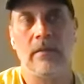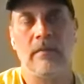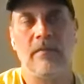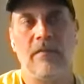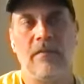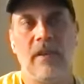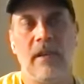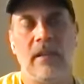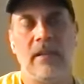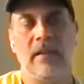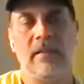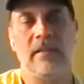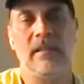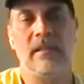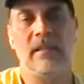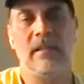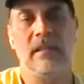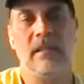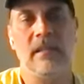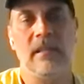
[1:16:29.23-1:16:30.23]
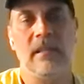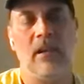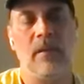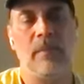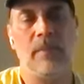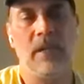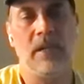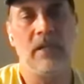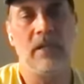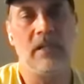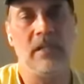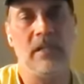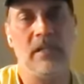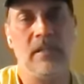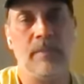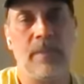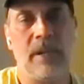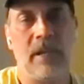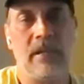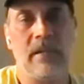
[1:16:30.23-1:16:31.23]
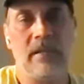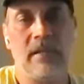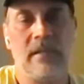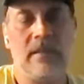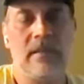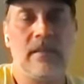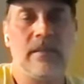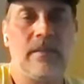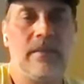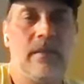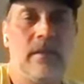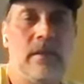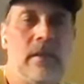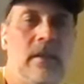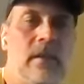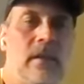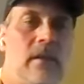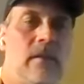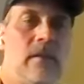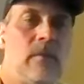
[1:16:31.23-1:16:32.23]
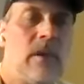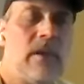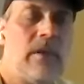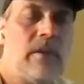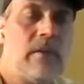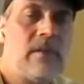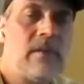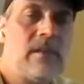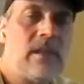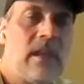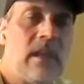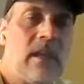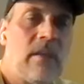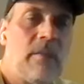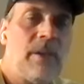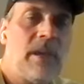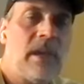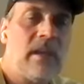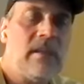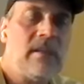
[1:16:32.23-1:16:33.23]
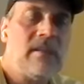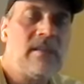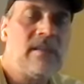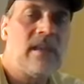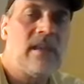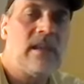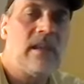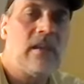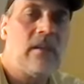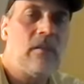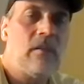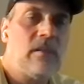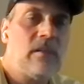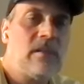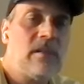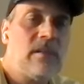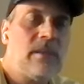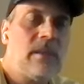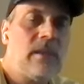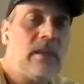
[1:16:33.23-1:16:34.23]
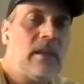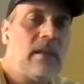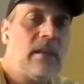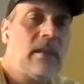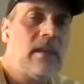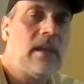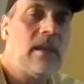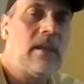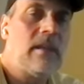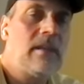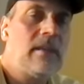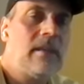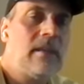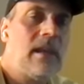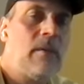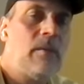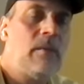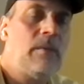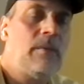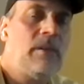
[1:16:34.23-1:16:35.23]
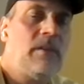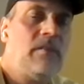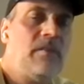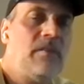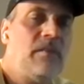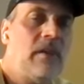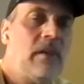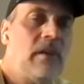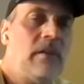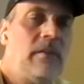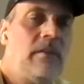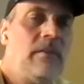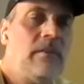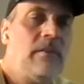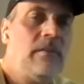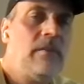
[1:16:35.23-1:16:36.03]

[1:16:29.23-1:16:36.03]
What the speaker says: fantasy TTRPG space, whether it's a campaign setting or something like that. That would be fun.